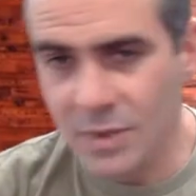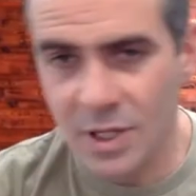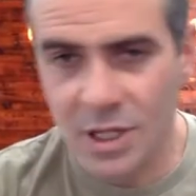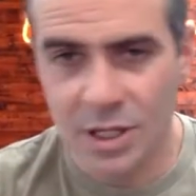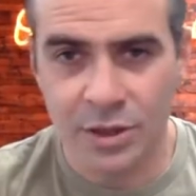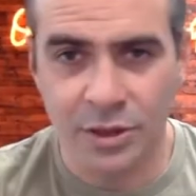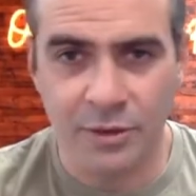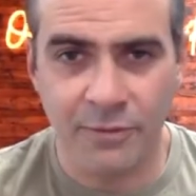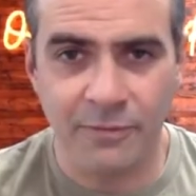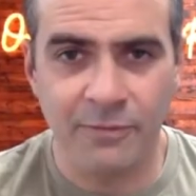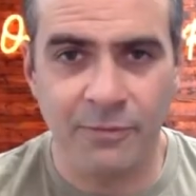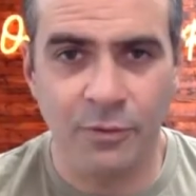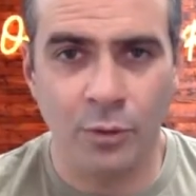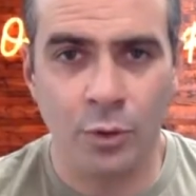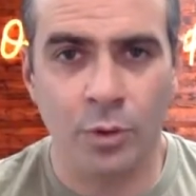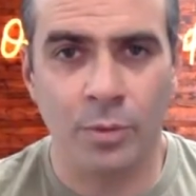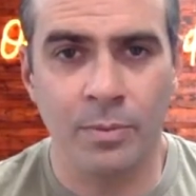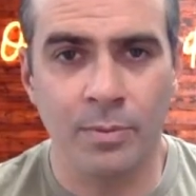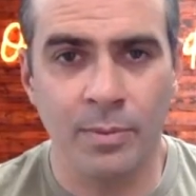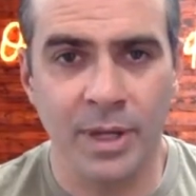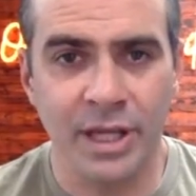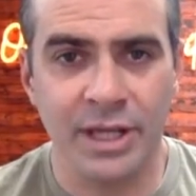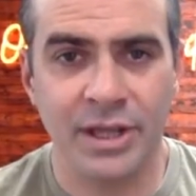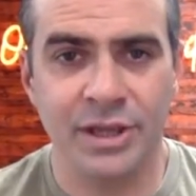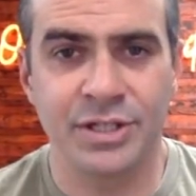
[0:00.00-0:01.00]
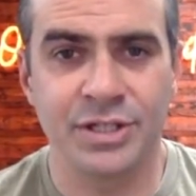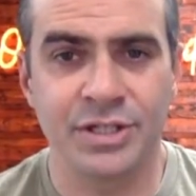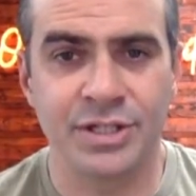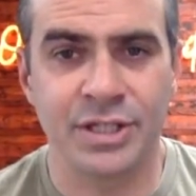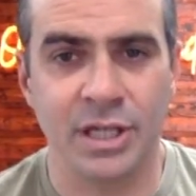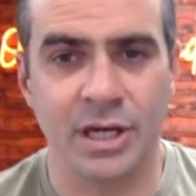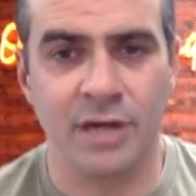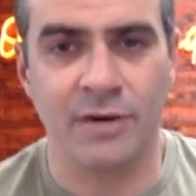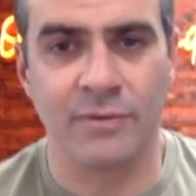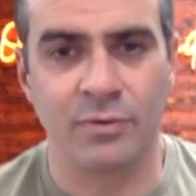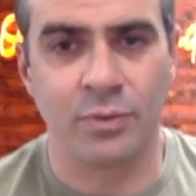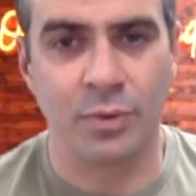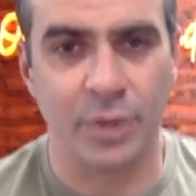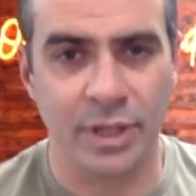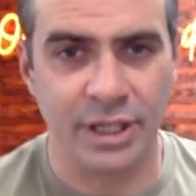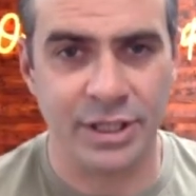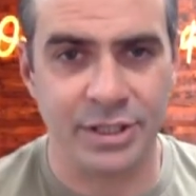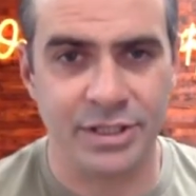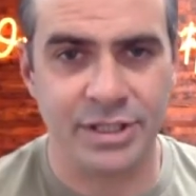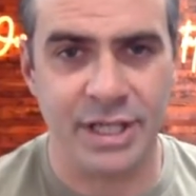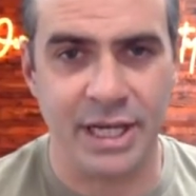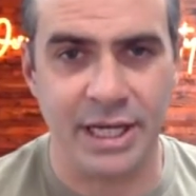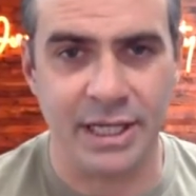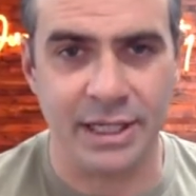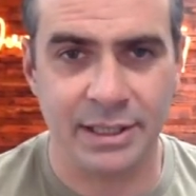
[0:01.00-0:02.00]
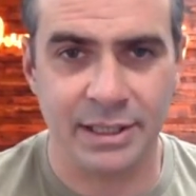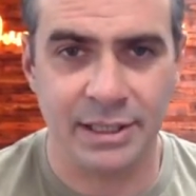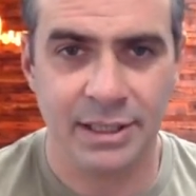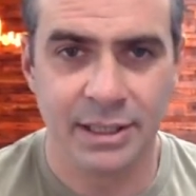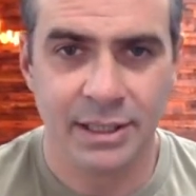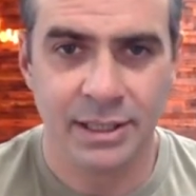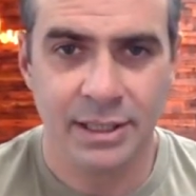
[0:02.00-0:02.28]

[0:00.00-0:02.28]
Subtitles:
the 4 myths of real estate.